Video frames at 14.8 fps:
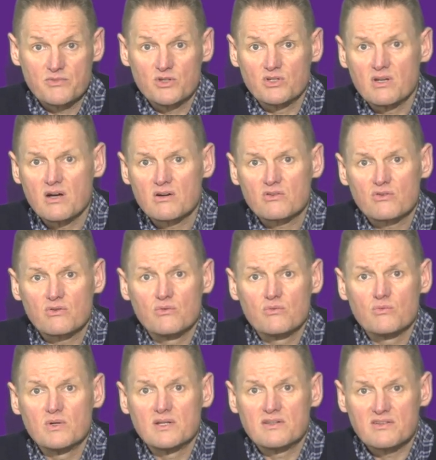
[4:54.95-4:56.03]
Your doctor
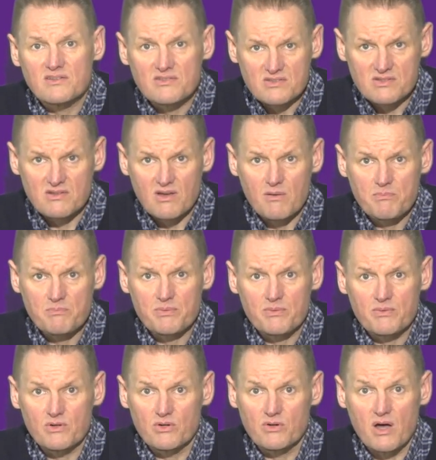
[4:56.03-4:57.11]
will stop
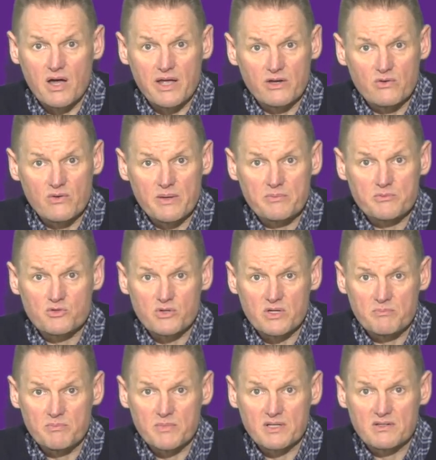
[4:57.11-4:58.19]
your Innohep
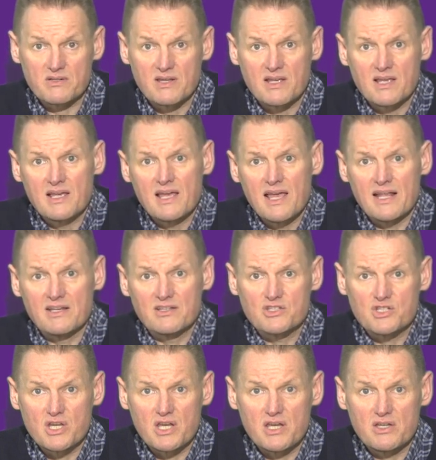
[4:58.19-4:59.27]
treatment and
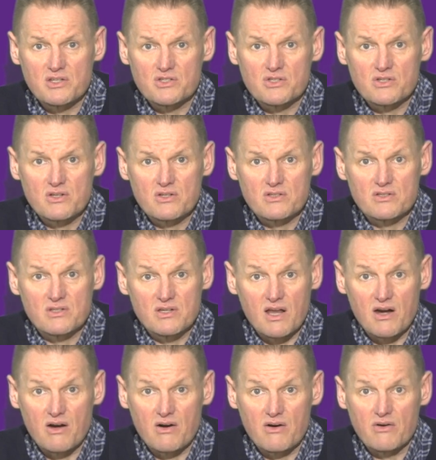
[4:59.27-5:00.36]
change
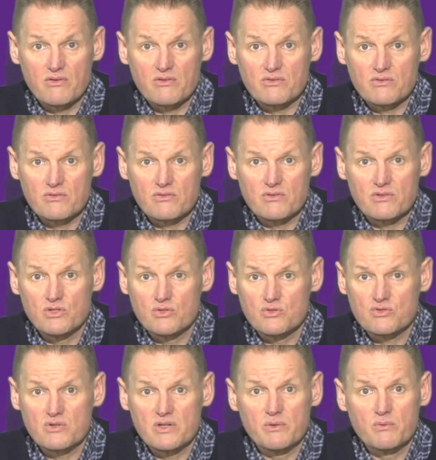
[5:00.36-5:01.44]

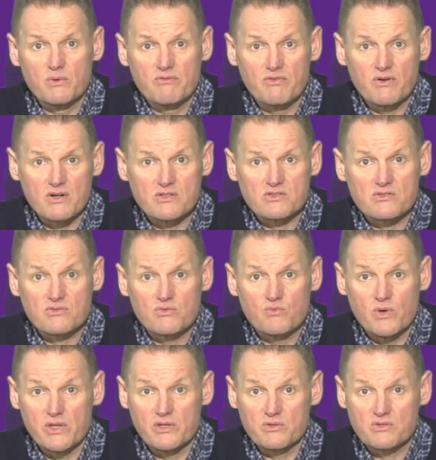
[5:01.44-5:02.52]
usually reversed
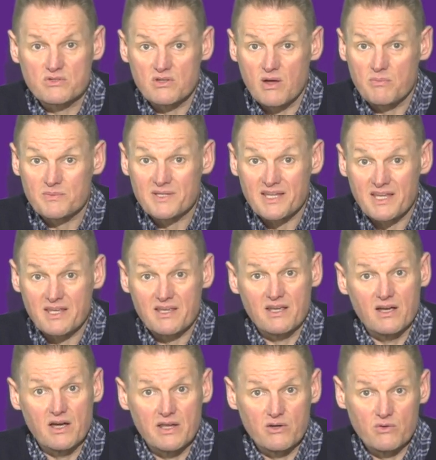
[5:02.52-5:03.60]
when you stop
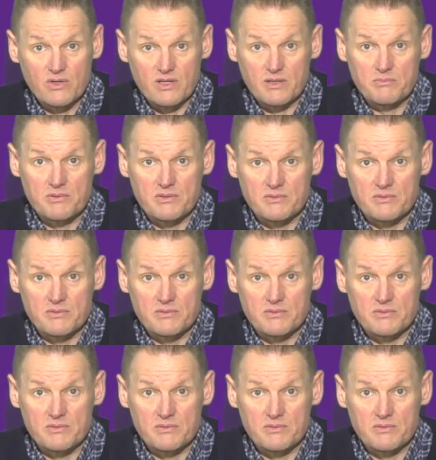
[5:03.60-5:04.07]
taking Innohep.